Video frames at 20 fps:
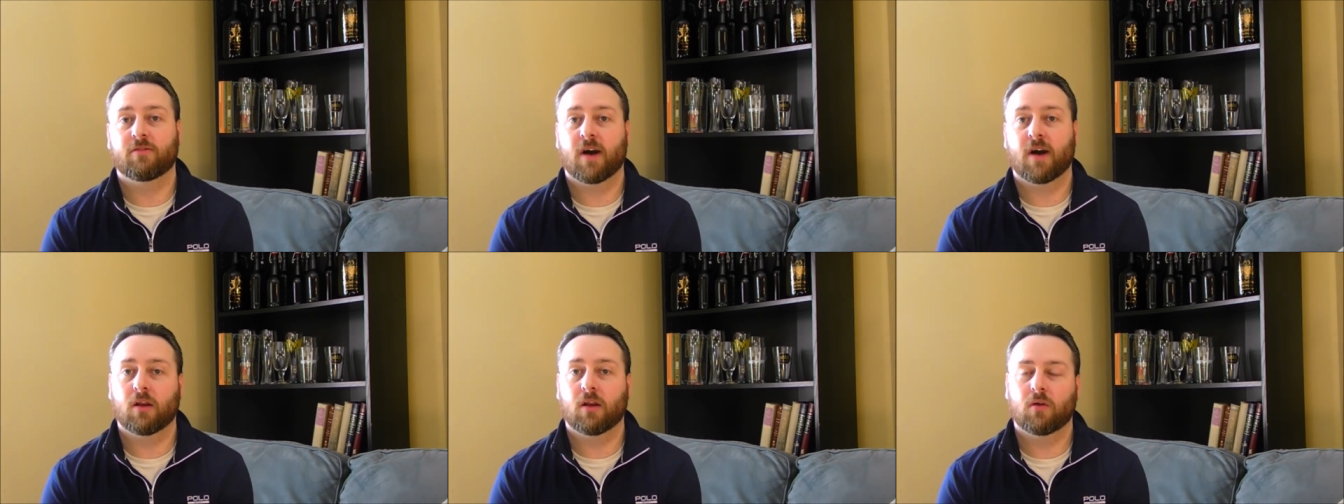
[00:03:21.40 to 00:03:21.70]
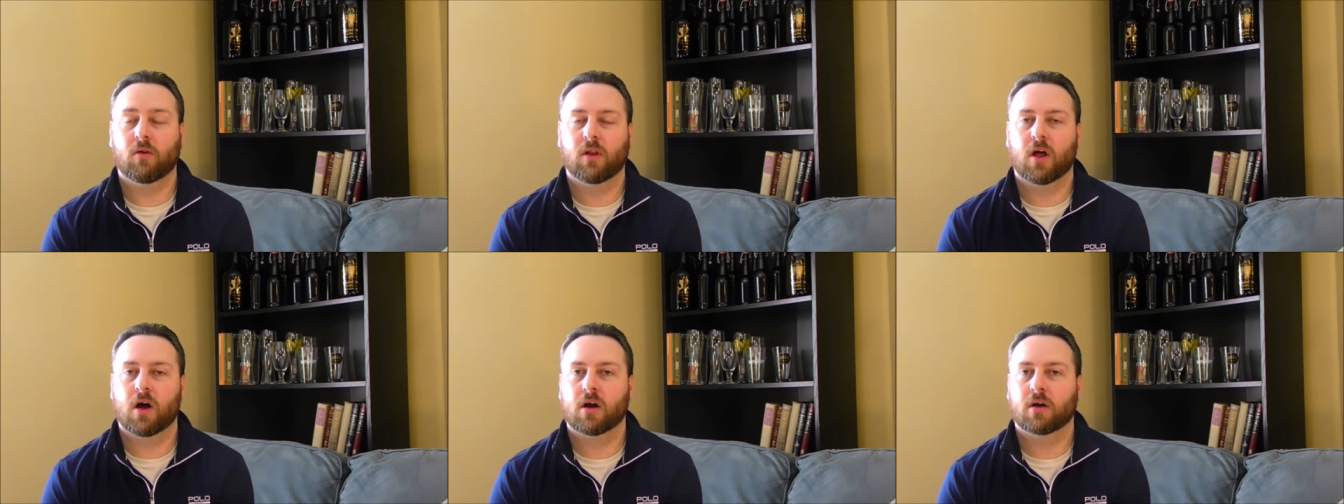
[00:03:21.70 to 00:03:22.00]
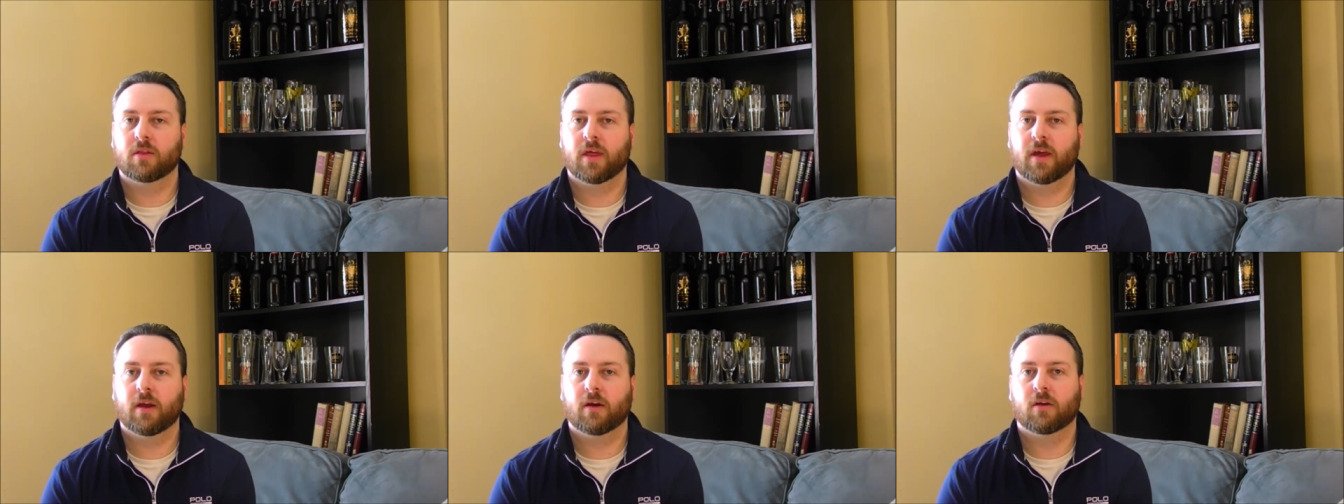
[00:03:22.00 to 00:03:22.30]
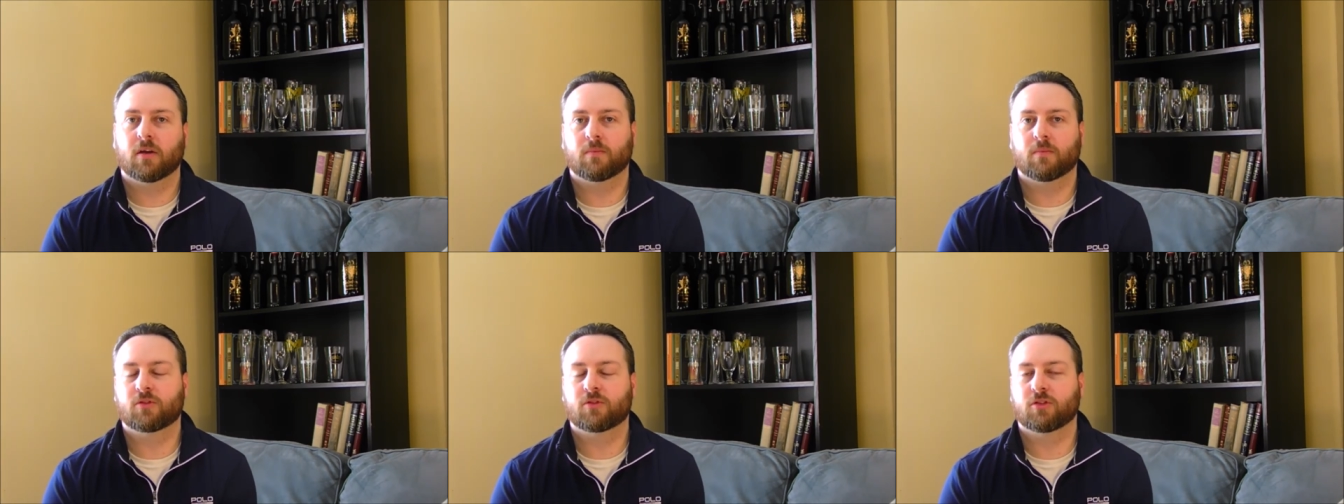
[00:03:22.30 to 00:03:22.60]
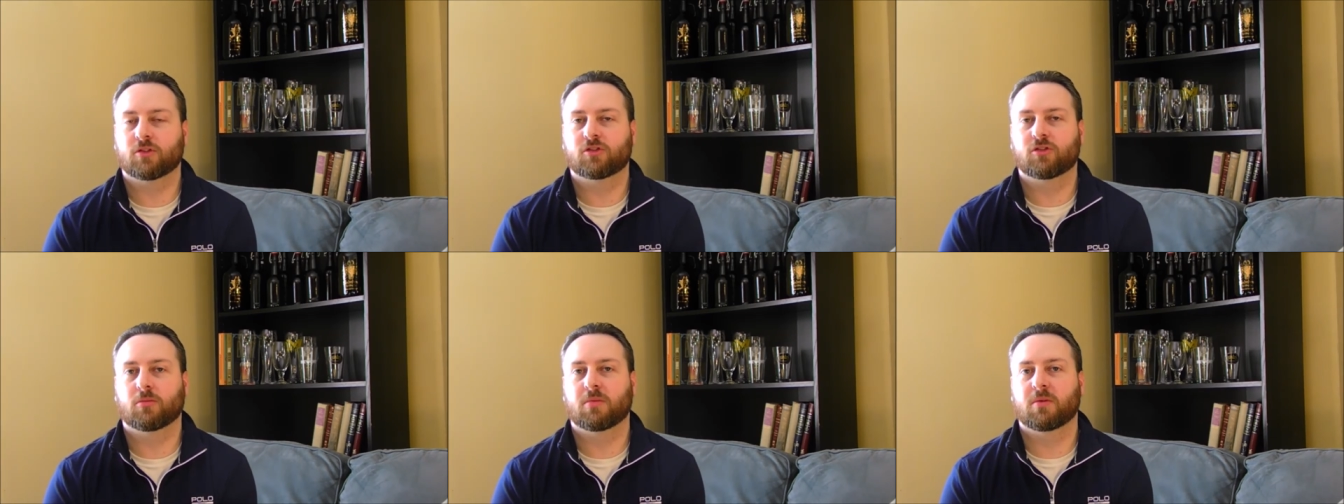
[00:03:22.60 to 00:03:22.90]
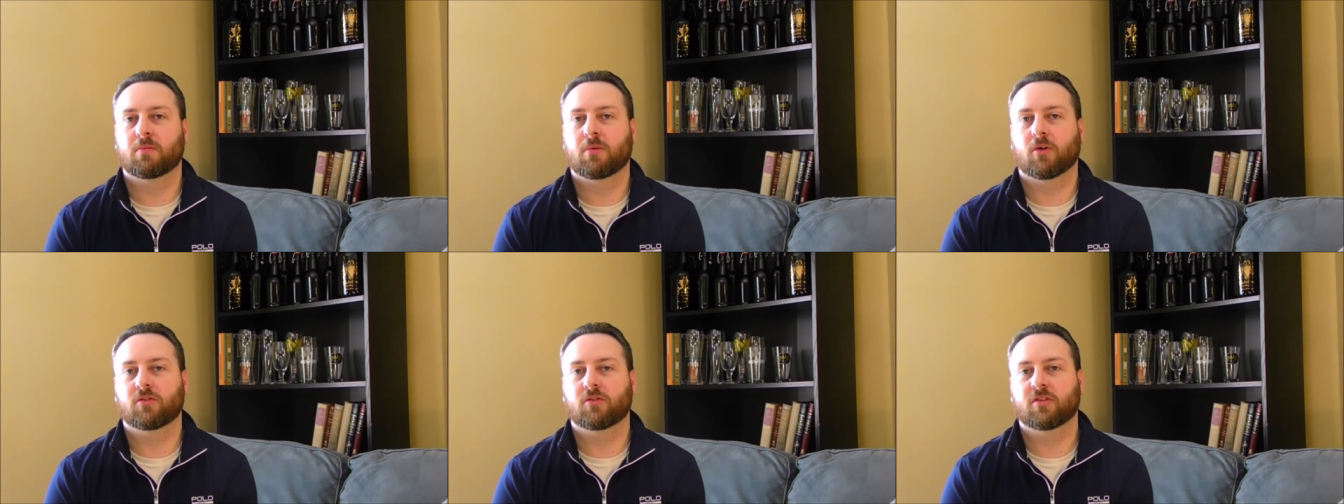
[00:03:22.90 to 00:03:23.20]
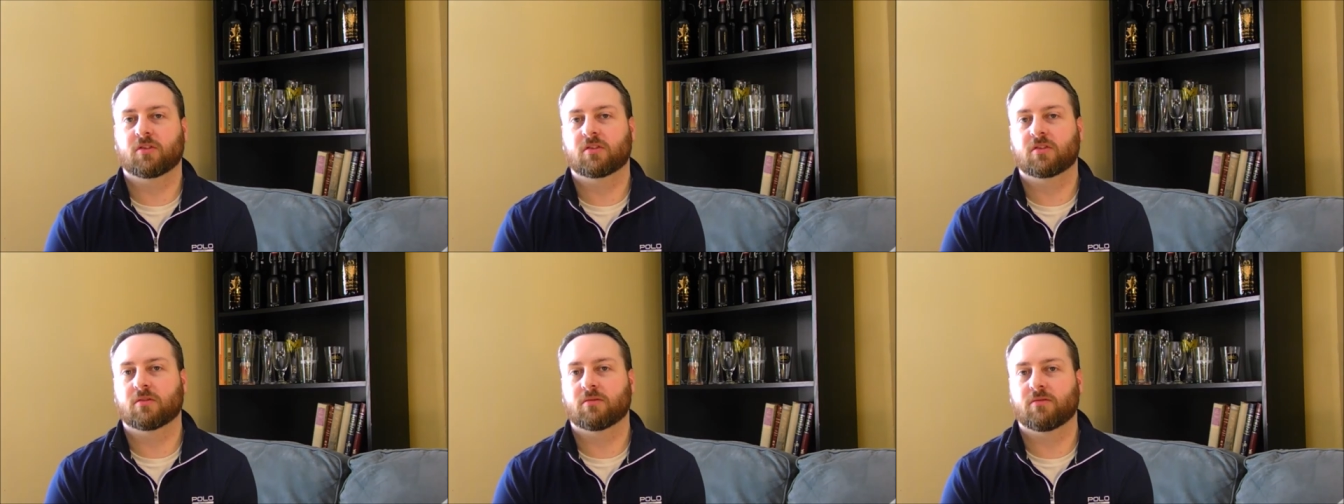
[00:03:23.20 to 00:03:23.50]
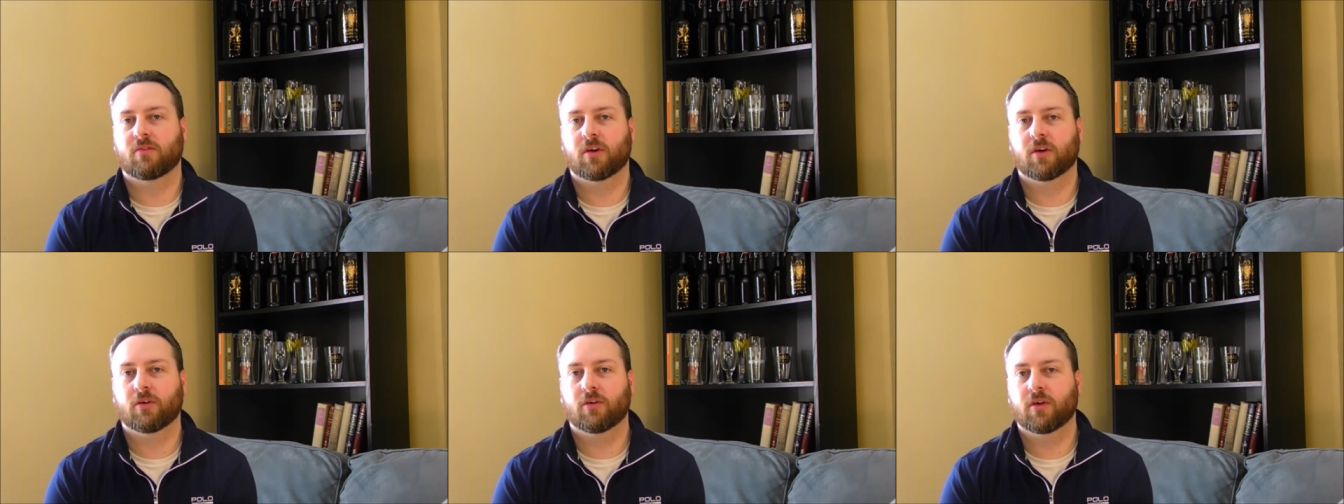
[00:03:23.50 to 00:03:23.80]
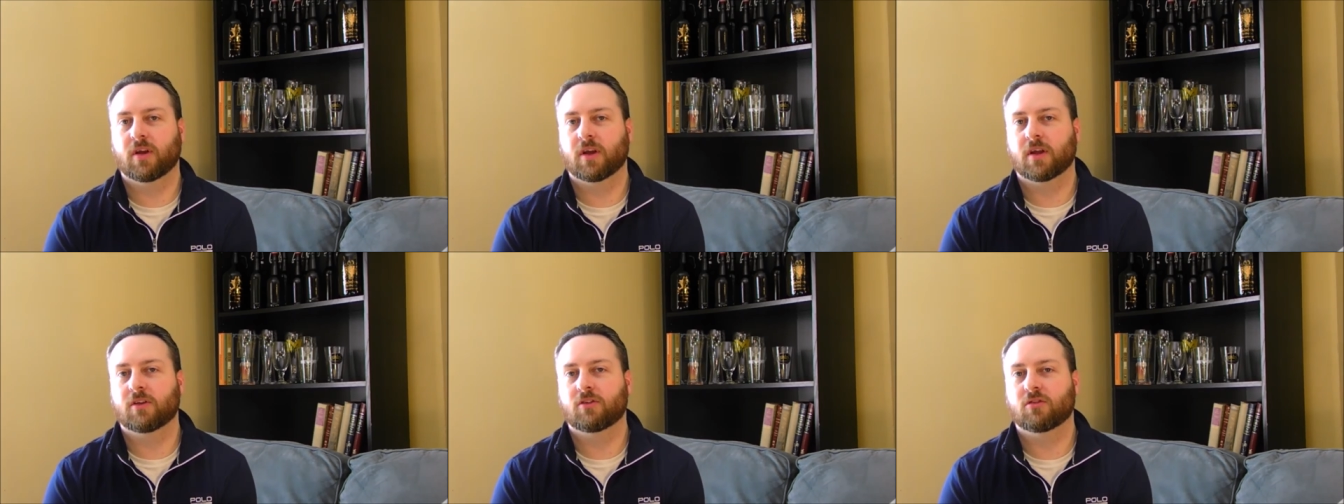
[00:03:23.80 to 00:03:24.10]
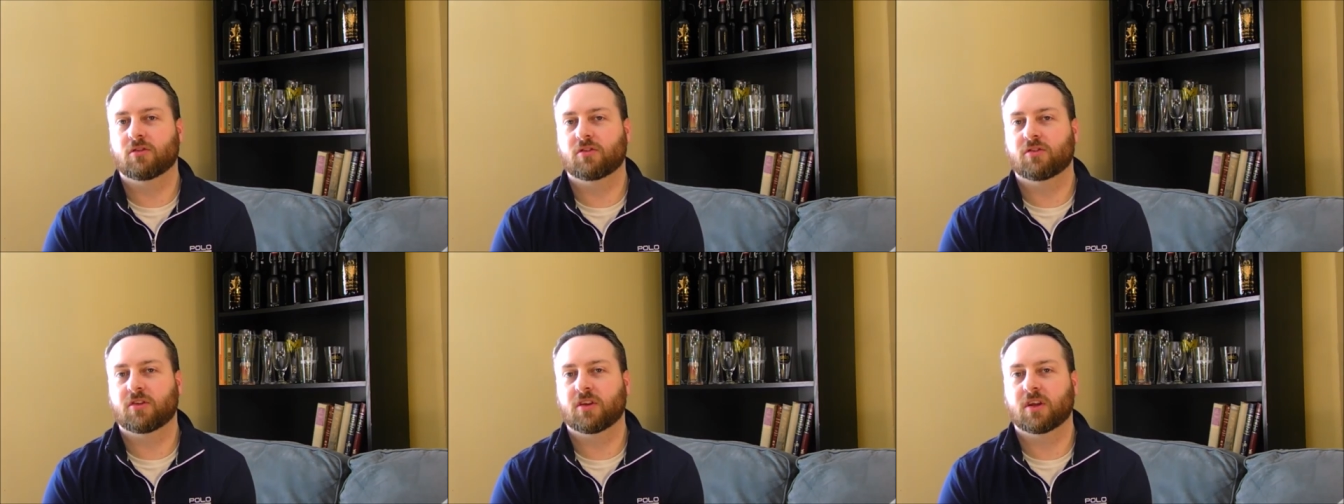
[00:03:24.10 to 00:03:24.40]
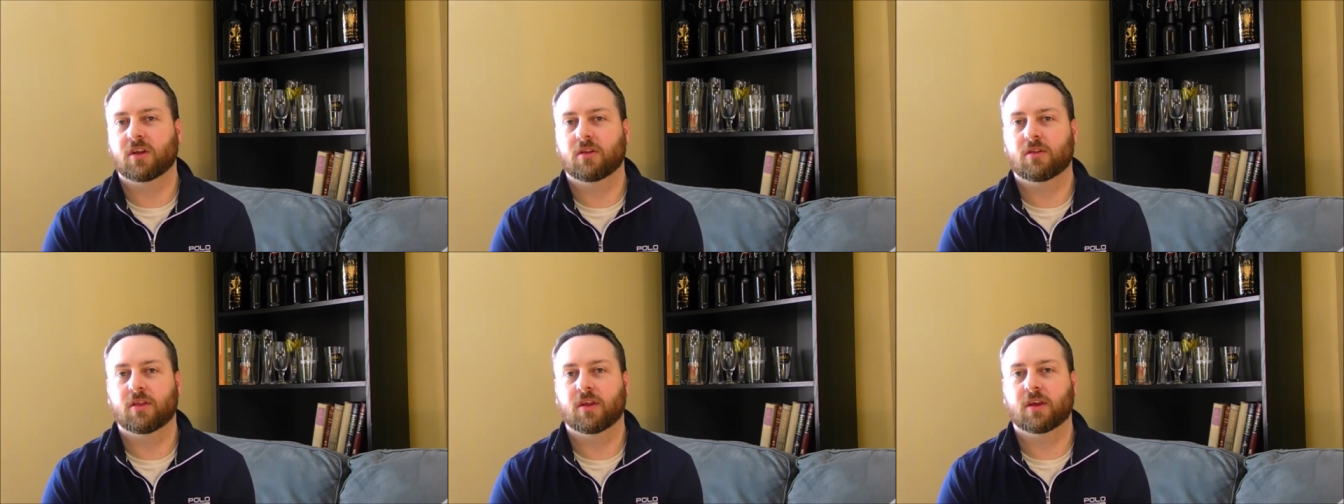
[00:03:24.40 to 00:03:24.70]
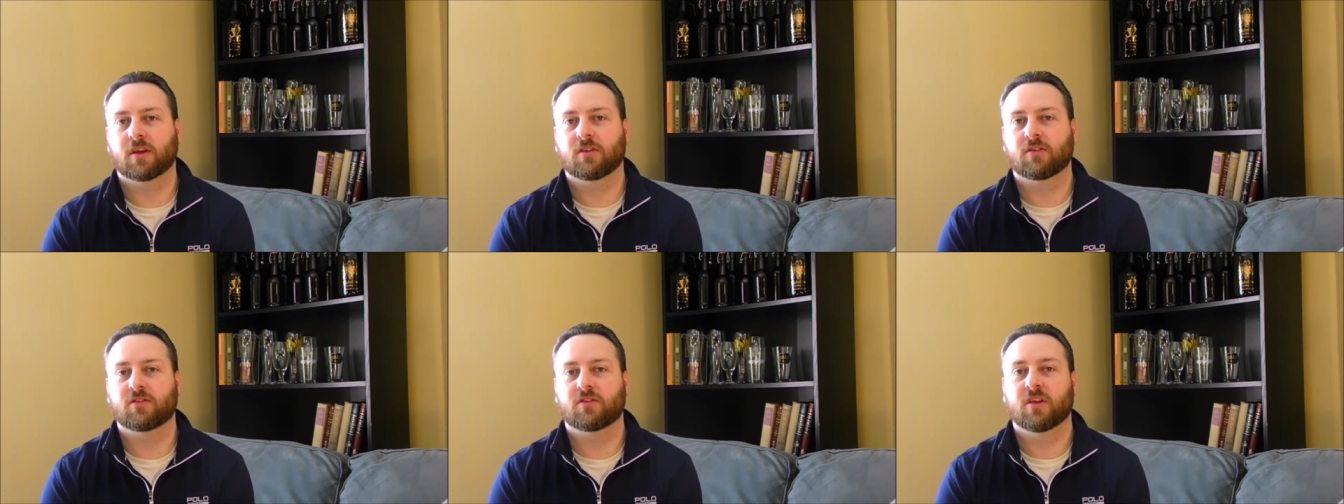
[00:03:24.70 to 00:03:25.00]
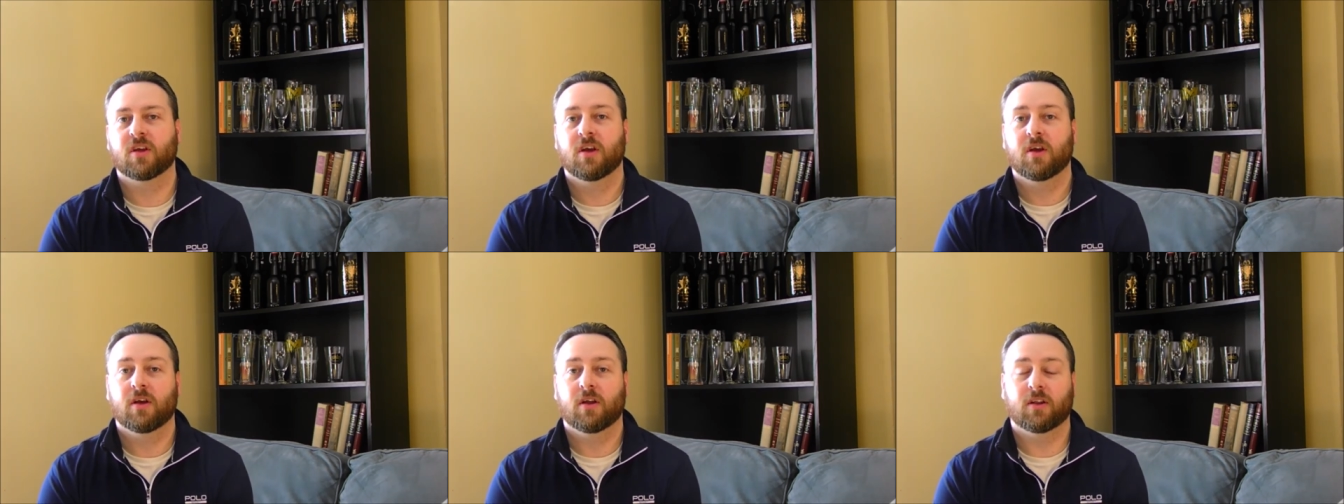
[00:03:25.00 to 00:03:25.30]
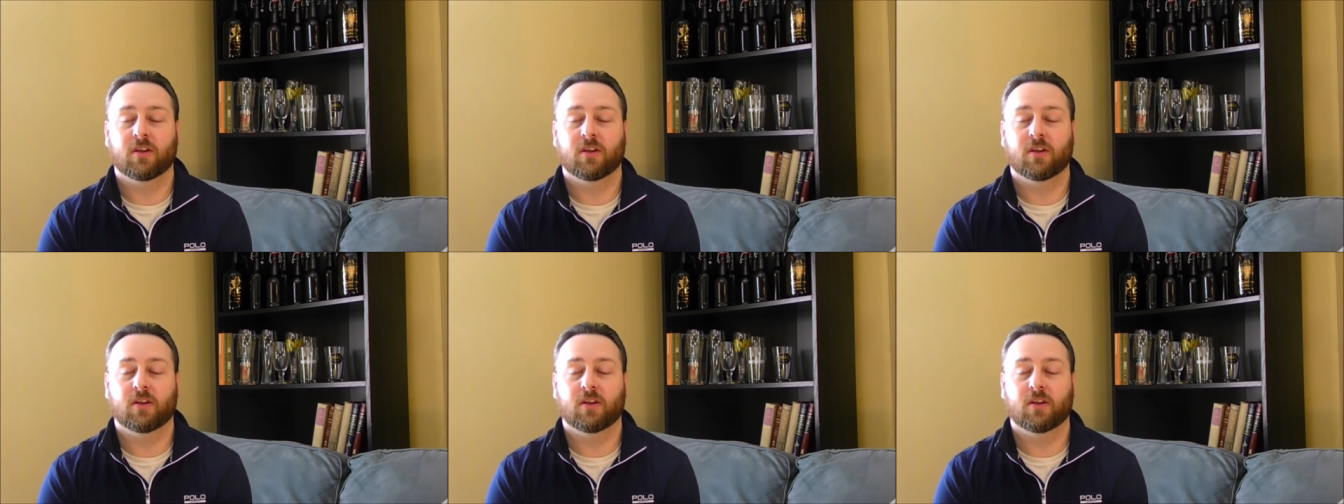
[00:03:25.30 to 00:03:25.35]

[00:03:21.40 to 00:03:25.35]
and follow along there. I'm sure she'll be posting some very interesting things,